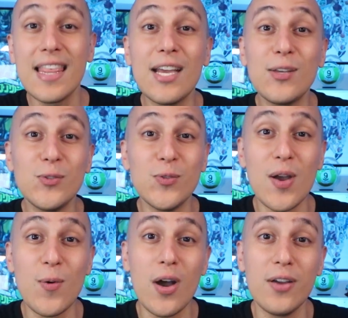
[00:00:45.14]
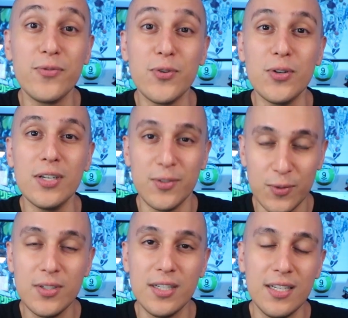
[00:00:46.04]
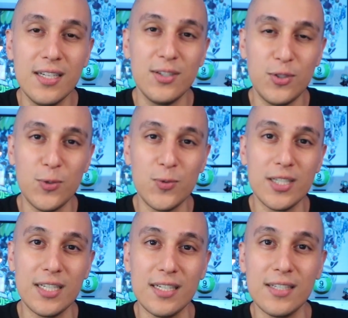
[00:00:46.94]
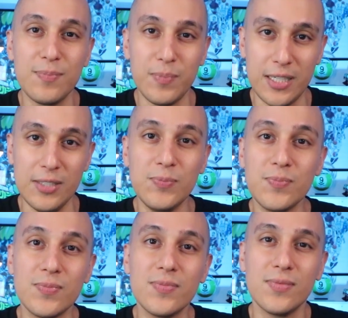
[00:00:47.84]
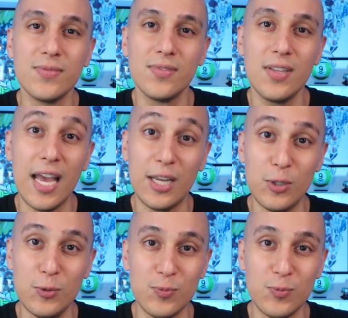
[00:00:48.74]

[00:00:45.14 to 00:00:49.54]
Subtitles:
Thank you to my wife for choosing me. Thank you.